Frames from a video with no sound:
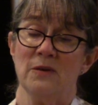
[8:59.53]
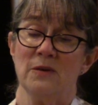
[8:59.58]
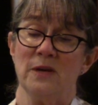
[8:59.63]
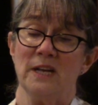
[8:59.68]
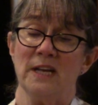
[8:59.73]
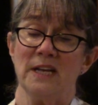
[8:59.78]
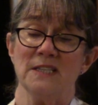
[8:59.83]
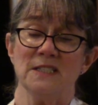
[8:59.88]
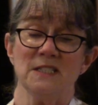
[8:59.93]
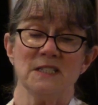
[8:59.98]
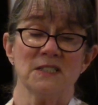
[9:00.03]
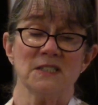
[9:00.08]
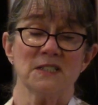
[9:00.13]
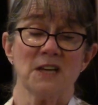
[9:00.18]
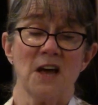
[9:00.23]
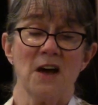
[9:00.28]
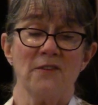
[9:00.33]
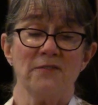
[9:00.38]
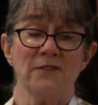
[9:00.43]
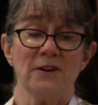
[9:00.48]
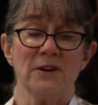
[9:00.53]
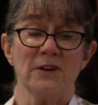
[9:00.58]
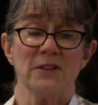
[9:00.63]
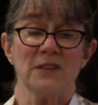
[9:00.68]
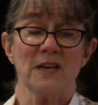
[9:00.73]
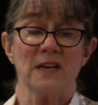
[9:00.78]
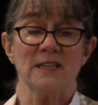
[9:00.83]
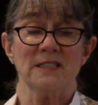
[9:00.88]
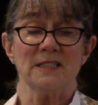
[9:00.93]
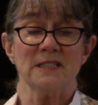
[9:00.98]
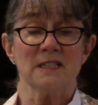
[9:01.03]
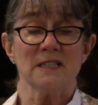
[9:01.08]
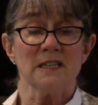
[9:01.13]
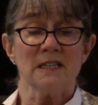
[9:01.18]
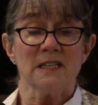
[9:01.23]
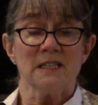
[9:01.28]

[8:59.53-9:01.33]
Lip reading: We can discover that